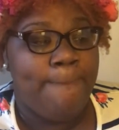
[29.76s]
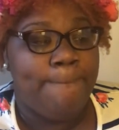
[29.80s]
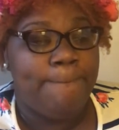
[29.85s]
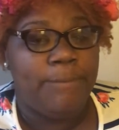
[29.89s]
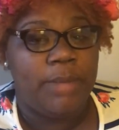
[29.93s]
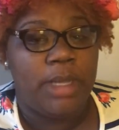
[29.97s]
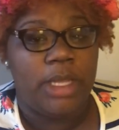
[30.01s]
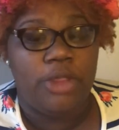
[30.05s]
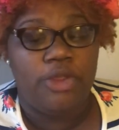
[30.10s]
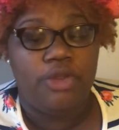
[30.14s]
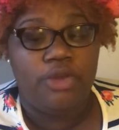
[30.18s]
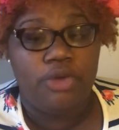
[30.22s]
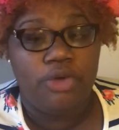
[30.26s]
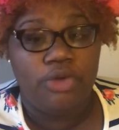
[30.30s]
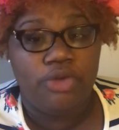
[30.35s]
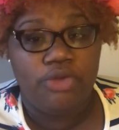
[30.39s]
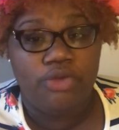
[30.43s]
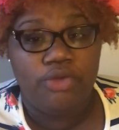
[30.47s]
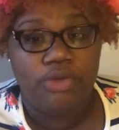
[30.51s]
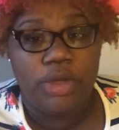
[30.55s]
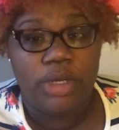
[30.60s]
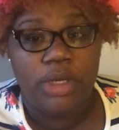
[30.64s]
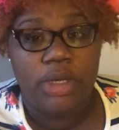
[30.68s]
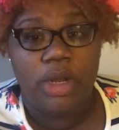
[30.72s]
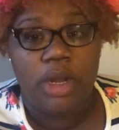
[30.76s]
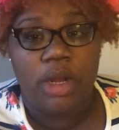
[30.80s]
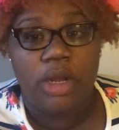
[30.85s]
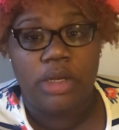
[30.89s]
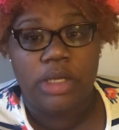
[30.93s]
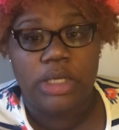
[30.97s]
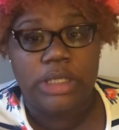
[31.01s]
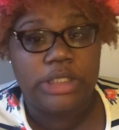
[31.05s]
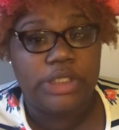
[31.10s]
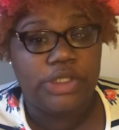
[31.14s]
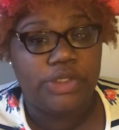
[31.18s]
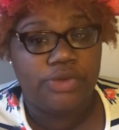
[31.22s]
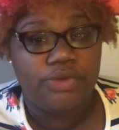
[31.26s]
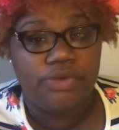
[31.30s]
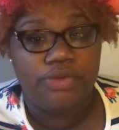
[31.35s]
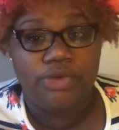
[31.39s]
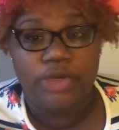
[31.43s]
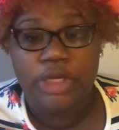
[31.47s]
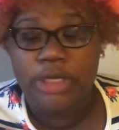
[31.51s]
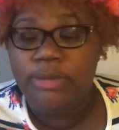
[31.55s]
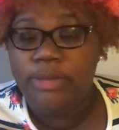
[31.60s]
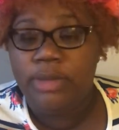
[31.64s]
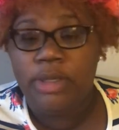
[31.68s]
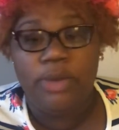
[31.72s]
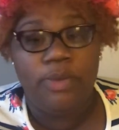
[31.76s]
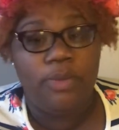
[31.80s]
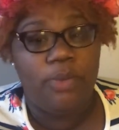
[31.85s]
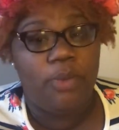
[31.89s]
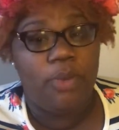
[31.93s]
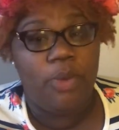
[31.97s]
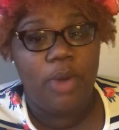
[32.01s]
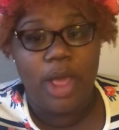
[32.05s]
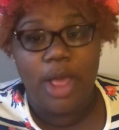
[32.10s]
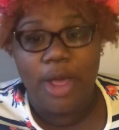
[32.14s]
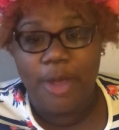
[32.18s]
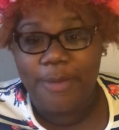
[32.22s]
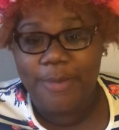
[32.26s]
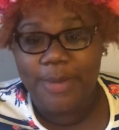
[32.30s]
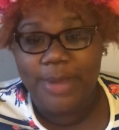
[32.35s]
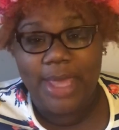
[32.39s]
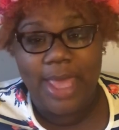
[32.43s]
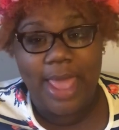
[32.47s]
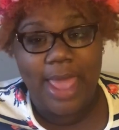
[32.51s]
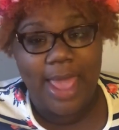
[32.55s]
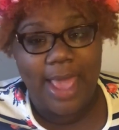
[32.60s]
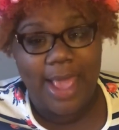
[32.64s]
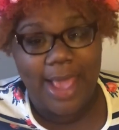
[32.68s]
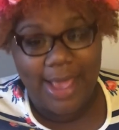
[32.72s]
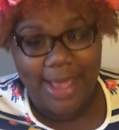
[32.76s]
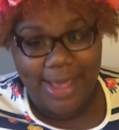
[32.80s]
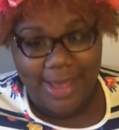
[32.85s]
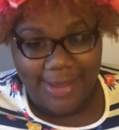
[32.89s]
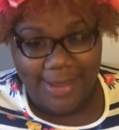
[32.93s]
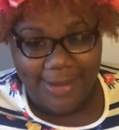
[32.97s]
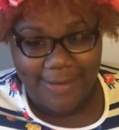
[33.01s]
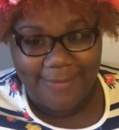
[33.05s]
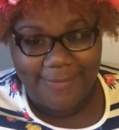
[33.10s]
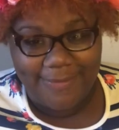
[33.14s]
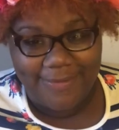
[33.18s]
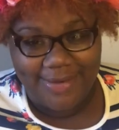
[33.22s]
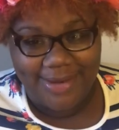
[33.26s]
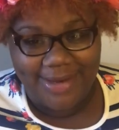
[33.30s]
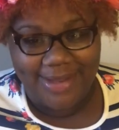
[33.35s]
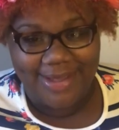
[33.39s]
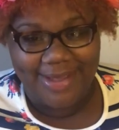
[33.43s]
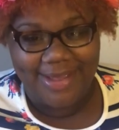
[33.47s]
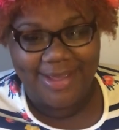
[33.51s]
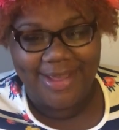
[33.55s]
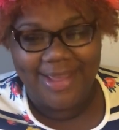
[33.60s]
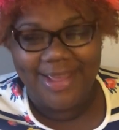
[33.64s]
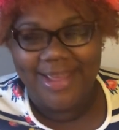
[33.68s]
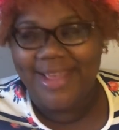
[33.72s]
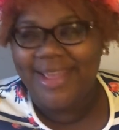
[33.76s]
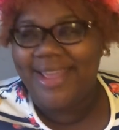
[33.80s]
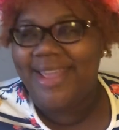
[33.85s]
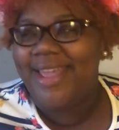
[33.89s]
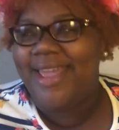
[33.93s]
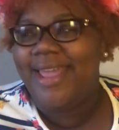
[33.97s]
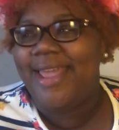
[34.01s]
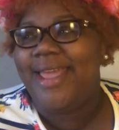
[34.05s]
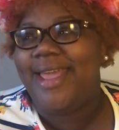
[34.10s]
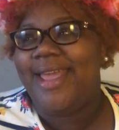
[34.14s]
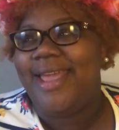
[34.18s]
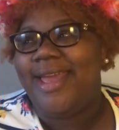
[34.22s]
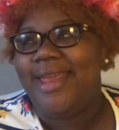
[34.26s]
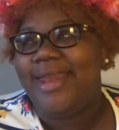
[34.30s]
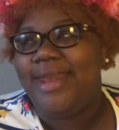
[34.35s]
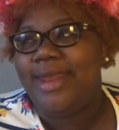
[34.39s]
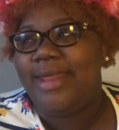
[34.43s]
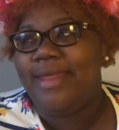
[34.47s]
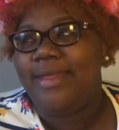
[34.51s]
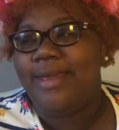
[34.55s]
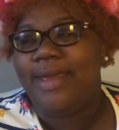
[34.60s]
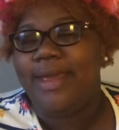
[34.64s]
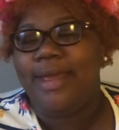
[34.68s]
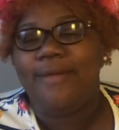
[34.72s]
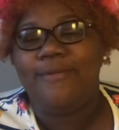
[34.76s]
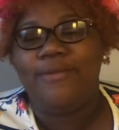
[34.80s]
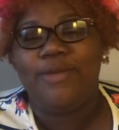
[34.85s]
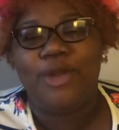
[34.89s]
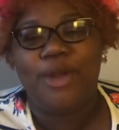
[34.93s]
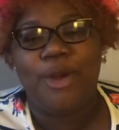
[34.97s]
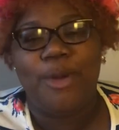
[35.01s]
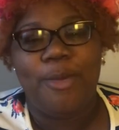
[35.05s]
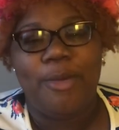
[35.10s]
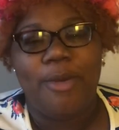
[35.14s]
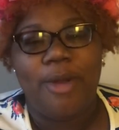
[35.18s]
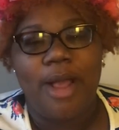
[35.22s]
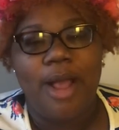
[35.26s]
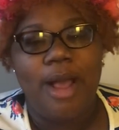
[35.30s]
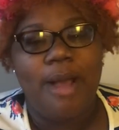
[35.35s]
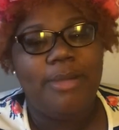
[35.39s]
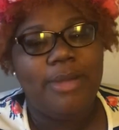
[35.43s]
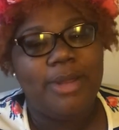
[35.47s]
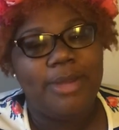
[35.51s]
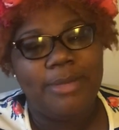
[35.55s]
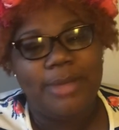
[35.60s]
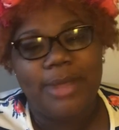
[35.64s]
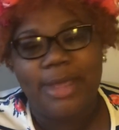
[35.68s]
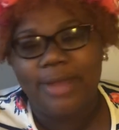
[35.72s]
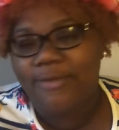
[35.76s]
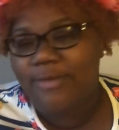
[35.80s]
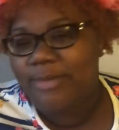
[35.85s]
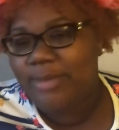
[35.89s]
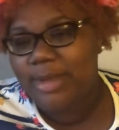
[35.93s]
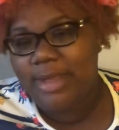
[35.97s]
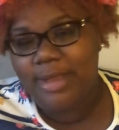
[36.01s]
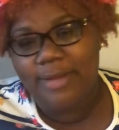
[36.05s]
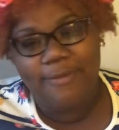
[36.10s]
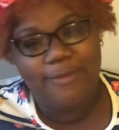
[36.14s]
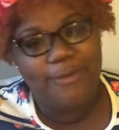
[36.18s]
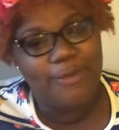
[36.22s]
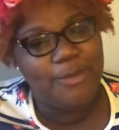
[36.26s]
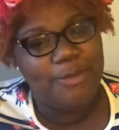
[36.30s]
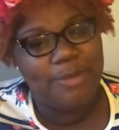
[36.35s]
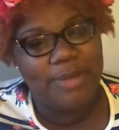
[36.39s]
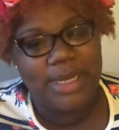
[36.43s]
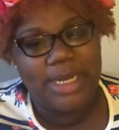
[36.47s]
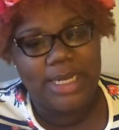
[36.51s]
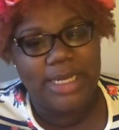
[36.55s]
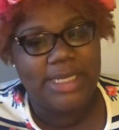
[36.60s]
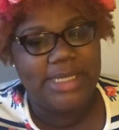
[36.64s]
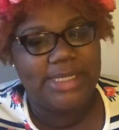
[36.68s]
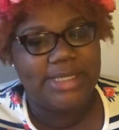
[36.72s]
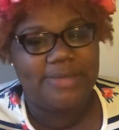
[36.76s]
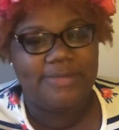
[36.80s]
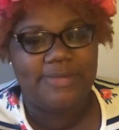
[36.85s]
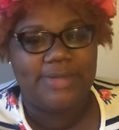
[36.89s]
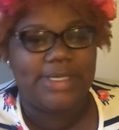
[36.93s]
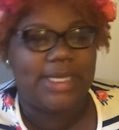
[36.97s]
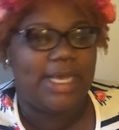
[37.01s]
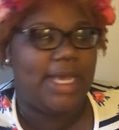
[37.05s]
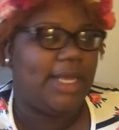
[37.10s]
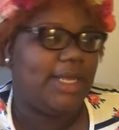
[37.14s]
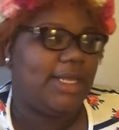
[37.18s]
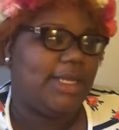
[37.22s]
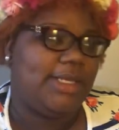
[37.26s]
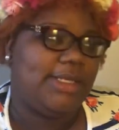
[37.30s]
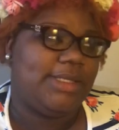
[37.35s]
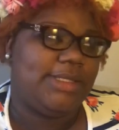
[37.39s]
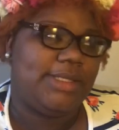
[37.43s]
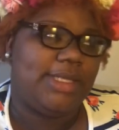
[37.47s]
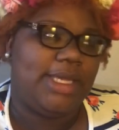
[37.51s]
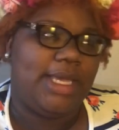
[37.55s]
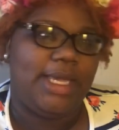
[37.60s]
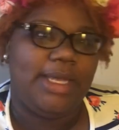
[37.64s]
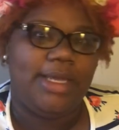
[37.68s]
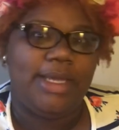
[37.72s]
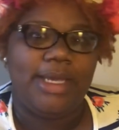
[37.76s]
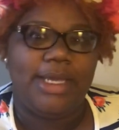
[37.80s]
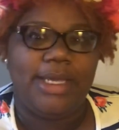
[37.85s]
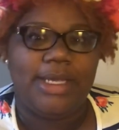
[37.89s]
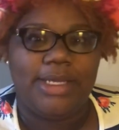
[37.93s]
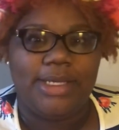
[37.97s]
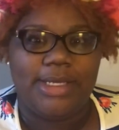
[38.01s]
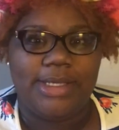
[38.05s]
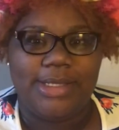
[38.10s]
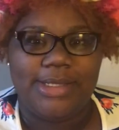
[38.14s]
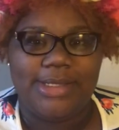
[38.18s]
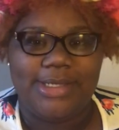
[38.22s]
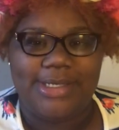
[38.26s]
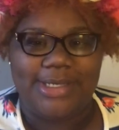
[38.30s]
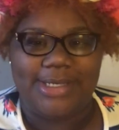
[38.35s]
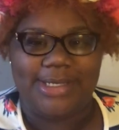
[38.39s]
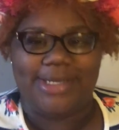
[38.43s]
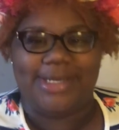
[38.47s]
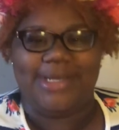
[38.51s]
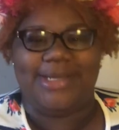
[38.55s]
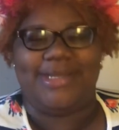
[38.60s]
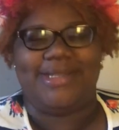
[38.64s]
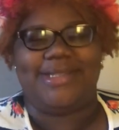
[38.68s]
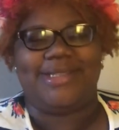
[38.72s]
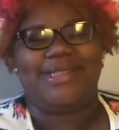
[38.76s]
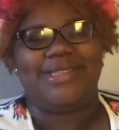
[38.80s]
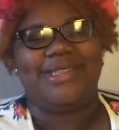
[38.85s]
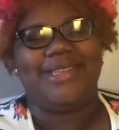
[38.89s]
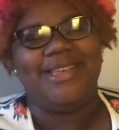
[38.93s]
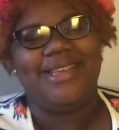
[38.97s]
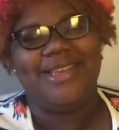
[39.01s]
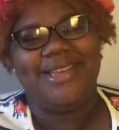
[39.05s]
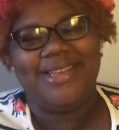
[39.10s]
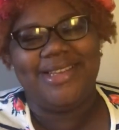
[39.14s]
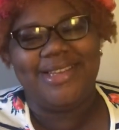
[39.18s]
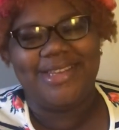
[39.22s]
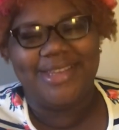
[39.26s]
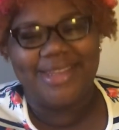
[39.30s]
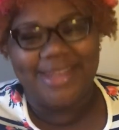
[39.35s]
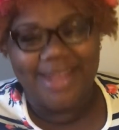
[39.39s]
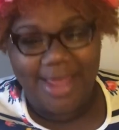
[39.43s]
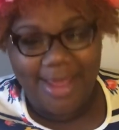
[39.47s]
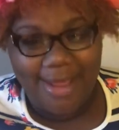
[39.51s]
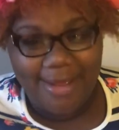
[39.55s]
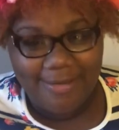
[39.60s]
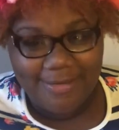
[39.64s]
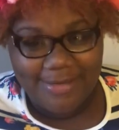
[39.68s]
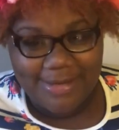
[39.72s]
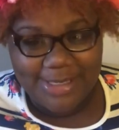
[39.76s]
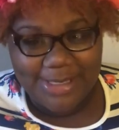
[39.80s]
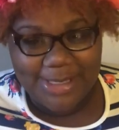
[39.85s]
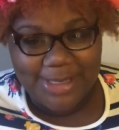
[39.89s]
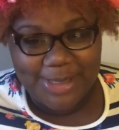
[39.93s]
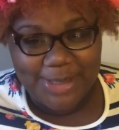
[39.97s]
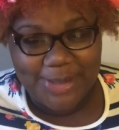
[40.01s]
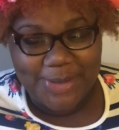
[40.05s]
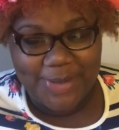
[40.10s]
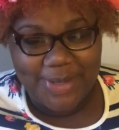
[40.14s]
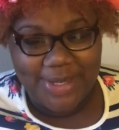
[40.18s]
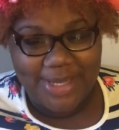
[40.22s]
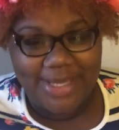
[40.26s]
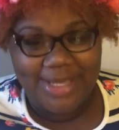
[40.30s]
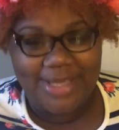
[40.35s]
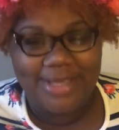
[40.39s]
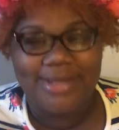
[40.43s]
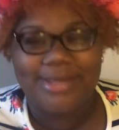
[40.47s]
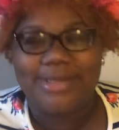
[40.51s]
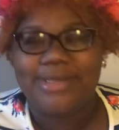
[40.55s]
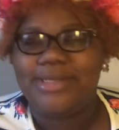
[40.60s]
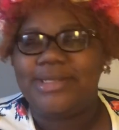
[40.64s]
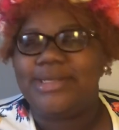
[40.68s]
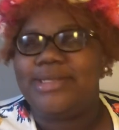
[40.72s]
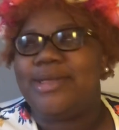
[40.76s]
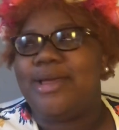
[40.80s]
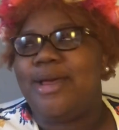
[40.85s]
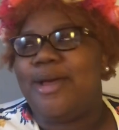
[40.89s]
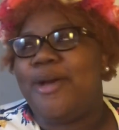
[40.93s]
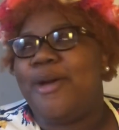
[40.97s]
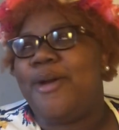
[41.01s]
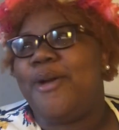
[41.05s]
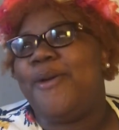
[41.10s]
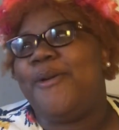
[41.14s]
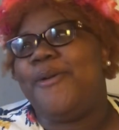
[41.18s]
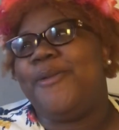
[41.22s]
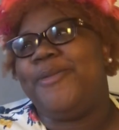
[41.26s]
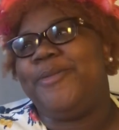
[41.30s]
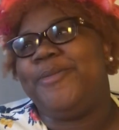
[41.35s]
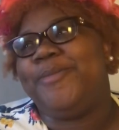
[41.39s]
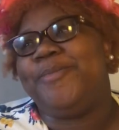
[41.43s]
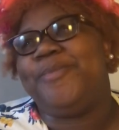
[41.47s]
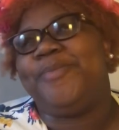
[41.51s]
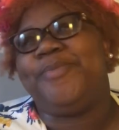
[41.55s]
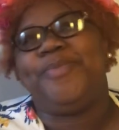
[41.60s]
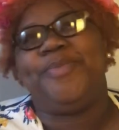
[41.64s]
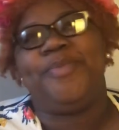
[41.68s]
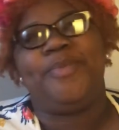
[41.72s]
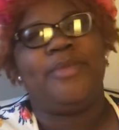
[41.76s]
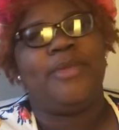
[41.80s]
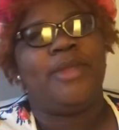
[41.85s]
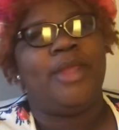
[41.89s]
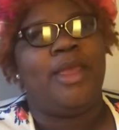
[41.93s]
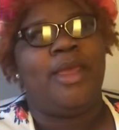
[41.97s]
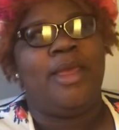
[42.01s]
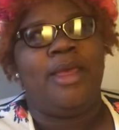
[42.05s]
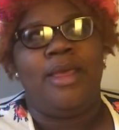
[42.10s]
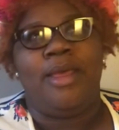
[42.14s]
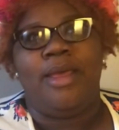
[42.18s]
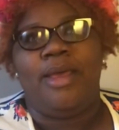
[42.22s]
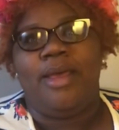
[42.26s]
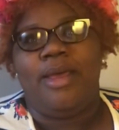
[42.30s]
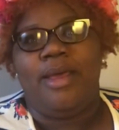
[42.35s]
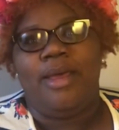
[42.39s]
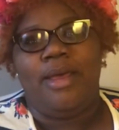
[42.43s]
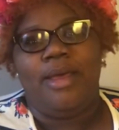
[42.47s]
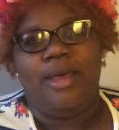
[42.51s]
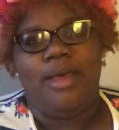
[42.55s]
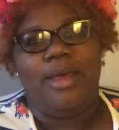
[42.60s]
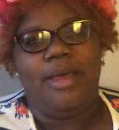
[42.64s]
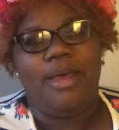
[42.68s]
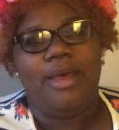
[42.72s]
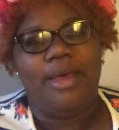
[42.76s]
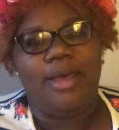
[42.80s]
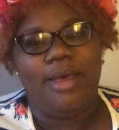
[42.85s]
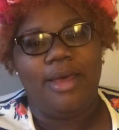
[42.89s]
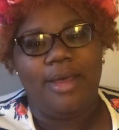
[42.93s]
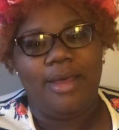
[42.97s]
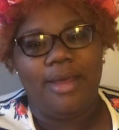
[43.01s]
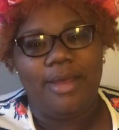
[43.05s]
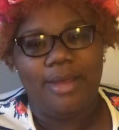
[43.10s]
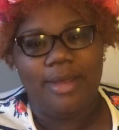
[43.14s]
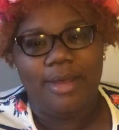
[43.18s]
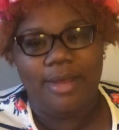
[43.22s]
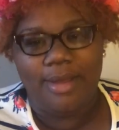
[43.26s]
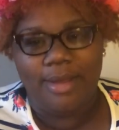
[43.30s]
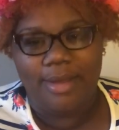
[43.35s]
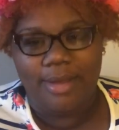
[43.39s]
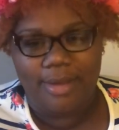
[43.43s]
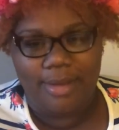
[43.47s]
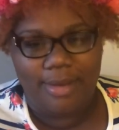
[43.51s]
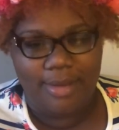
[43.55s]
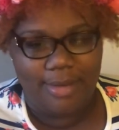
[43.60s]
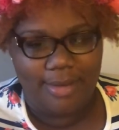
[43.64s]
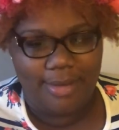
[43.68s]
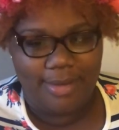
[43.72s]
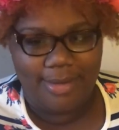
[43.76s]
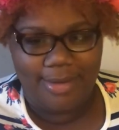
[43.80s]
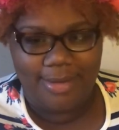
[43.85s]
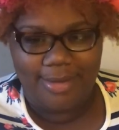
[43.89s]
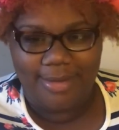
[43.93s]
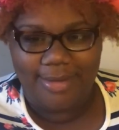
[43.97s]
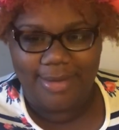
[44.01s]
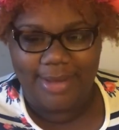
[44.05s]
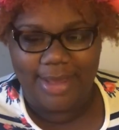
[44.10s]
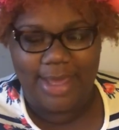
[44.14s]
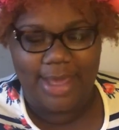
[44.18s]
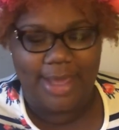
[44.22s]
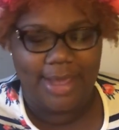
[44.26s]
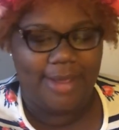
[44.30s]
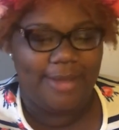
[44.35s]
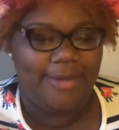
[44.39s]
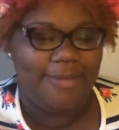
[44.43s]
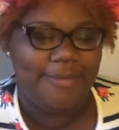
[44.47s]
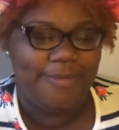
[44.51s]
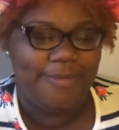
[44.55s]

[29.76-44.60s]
my children are extremely well behaved and they have no problem giving me a few minutes of silence. They just love to do it. So, okay.